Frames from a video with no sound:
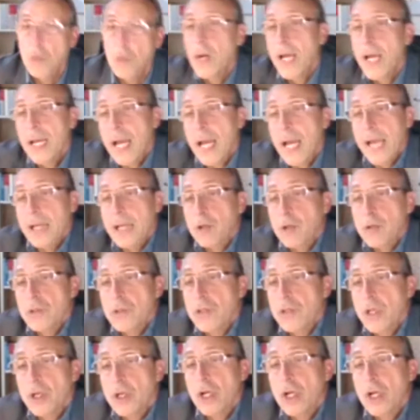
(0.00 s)
Well, I
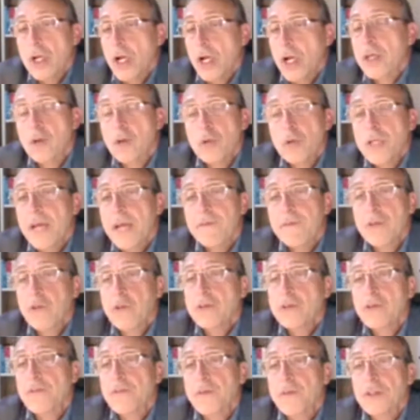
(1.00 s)
could have
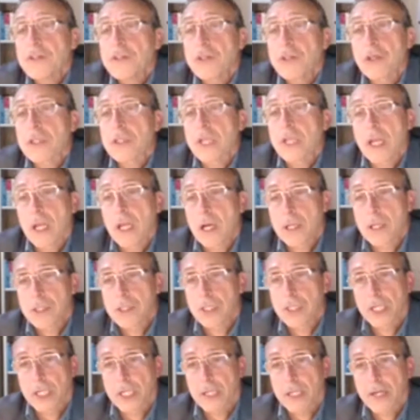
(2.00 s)
used first-order
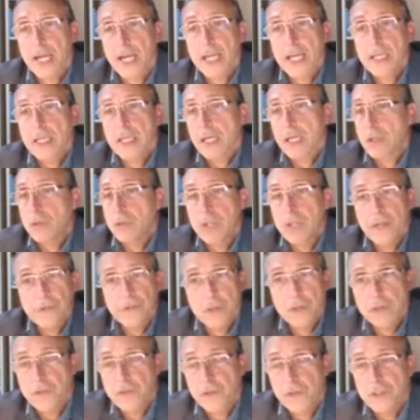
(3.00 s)
logic, right? I could have
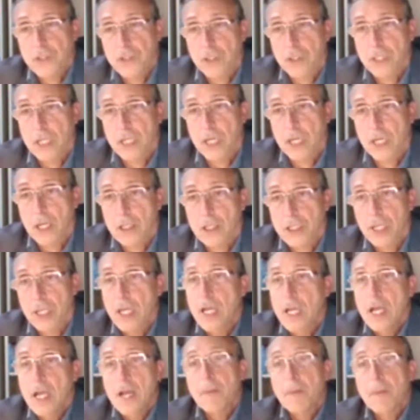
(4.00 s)
used first-order logic,
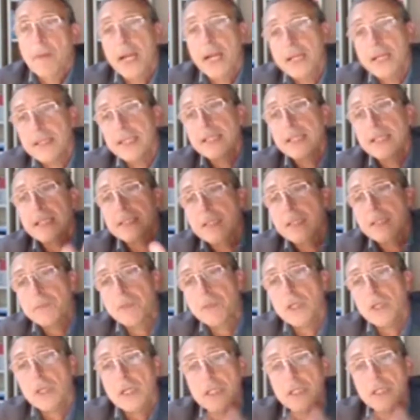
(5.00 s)
but I think
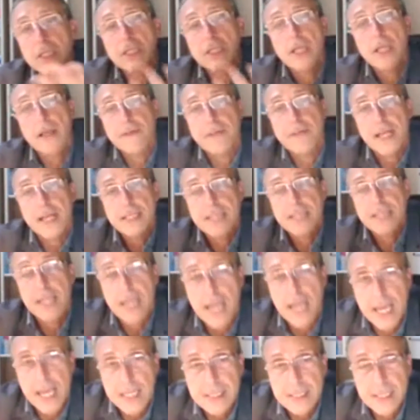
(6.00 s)
description logic has a
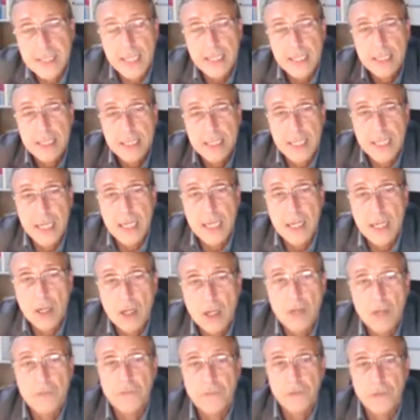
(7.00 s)
nice idea
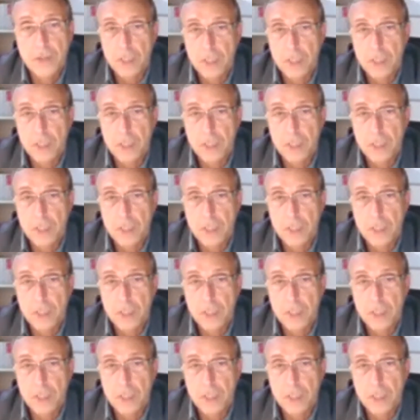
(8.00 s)
of